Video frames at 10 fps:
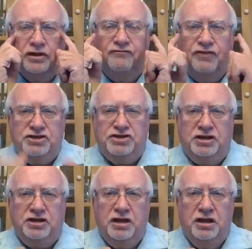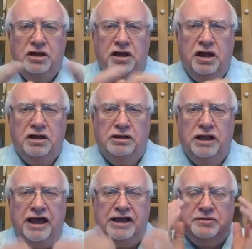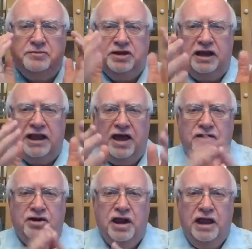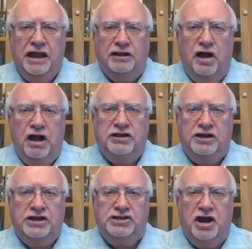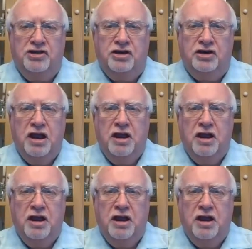vision clasped together and locked on each other,